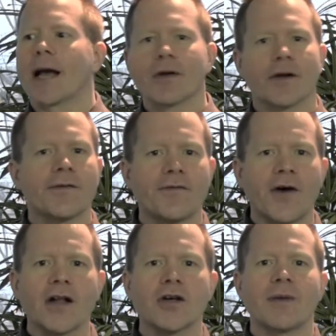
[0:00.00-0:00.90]
I'm going to
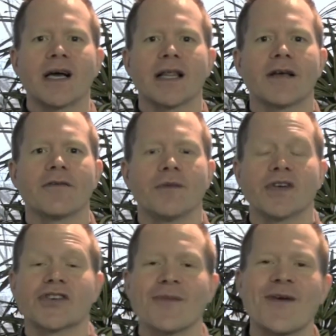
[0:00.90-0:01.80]
follow my life
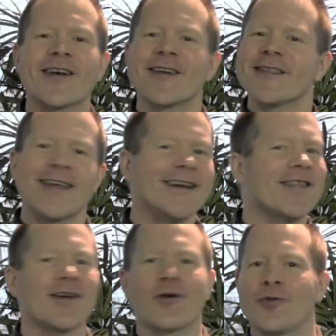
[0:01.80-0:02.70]
mission. I'm not going to let
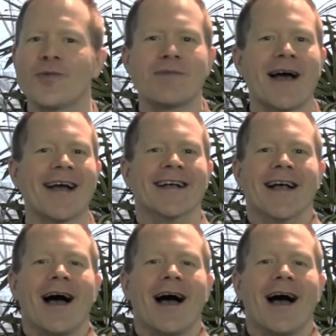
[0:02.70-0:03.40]
anything hold me back.